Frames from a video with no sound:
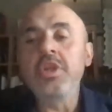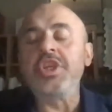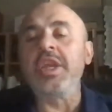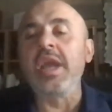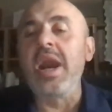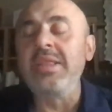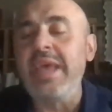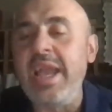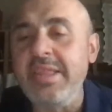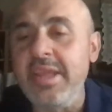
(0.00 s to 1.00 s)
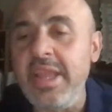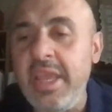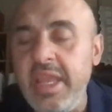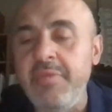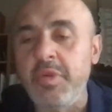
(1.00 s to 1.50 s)
she contacted
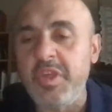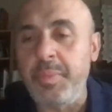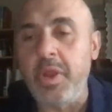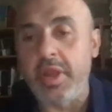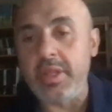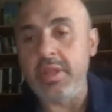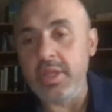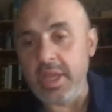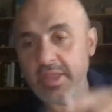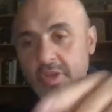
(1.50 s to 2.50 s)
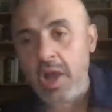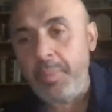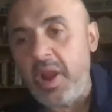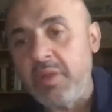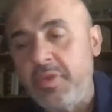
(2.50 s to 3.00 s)
an evil spirit. It's
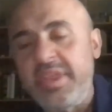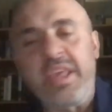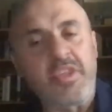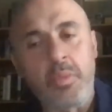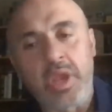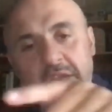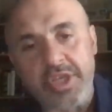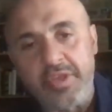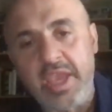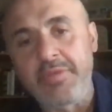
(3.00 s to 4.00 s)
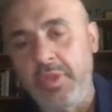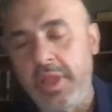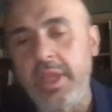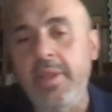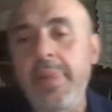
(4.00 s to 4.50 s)
all part of her testimony. I just gave you
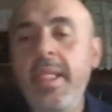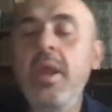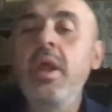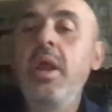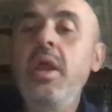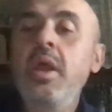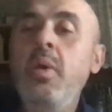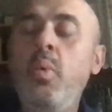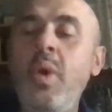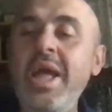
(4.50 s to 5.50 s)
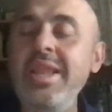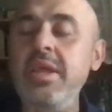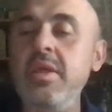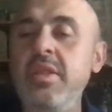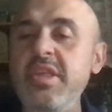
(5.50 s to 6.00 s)
the link.
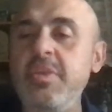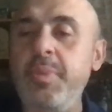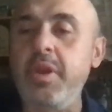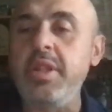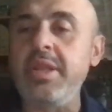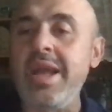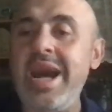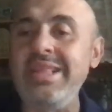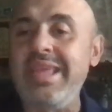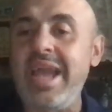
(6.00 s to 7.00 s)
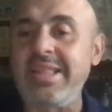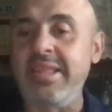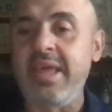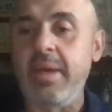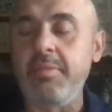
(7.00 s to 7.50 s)
When the spirit
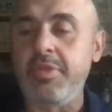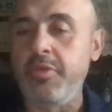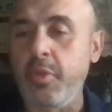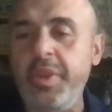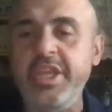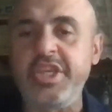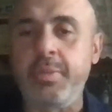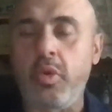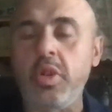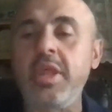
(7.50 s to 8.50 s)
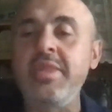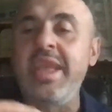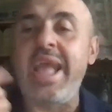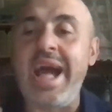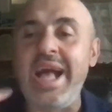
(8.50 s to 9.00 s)
contacted them through the Ouija board,
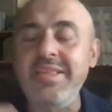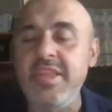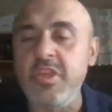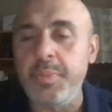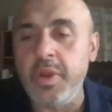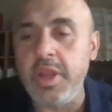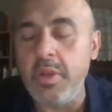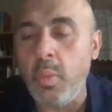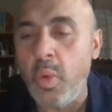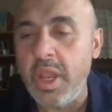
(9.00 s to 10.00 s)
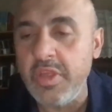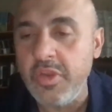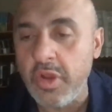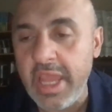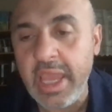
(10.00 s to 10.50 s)
they asked the spirit, What is
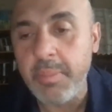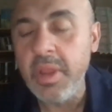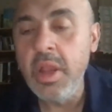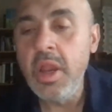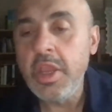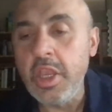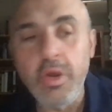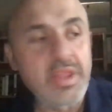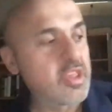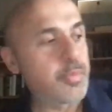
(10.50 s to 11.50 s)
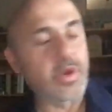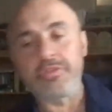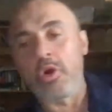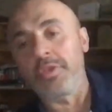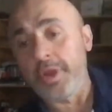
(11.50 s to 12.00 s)
your name? You know what the
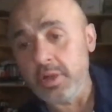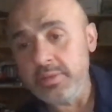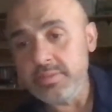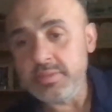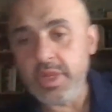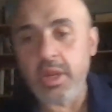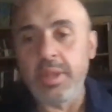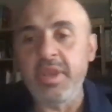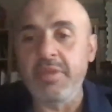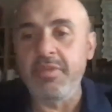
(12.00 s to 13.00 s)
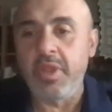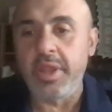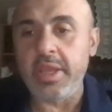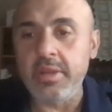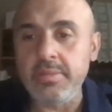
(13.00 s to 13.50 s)
spirit told her? Here, let me give you the link.